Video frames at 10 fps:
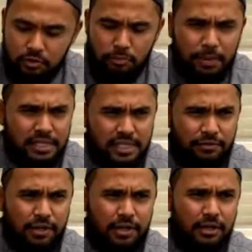You pick
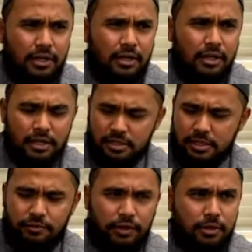7
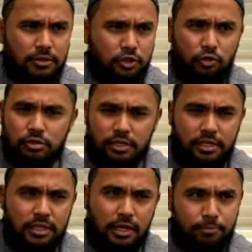stones.
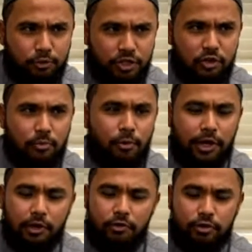That's enough. Put in your
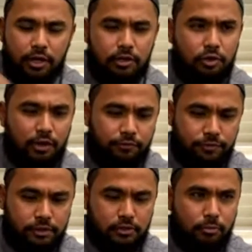pocket, or you have
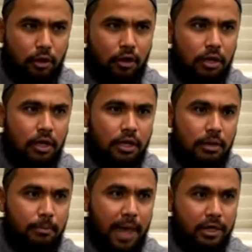small
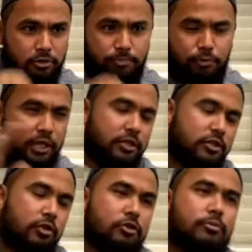bag. Put in
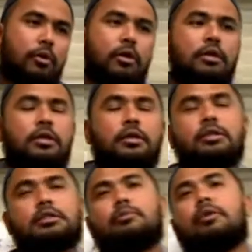your small
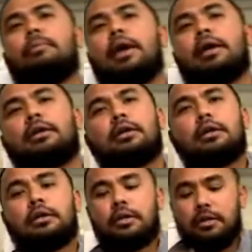bag.
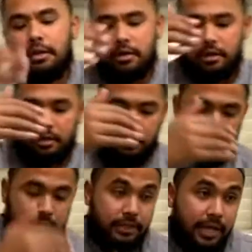
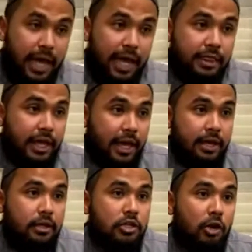Day
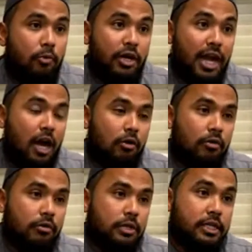10, Yawmun
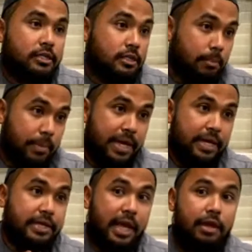Nahr, is the
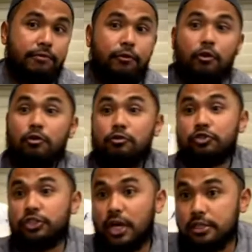big day for
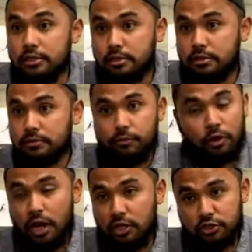
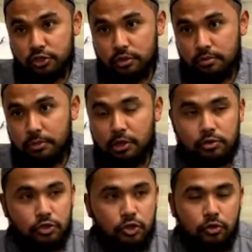Hajj,
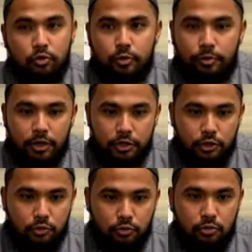because you will
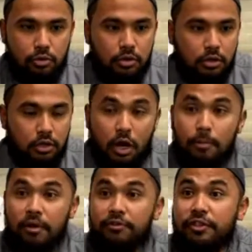do a
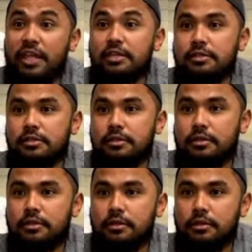couple of things
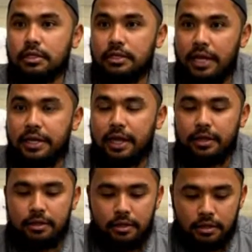in that
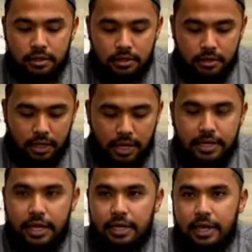day.
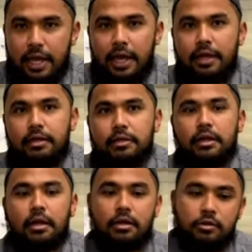And that day,
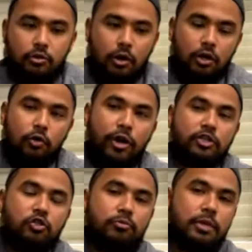you are
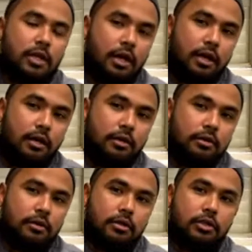going to Mina.
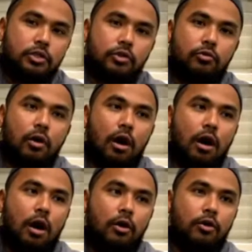You
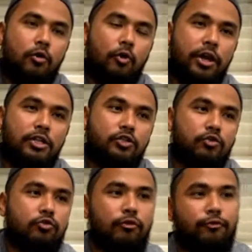are going
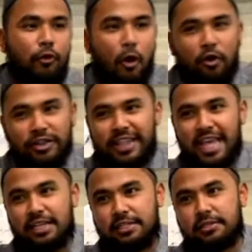to do 4
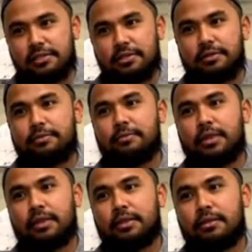things,
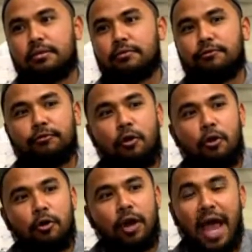
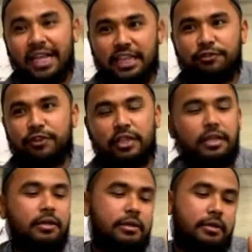4
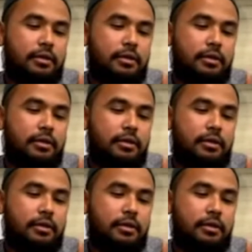activity.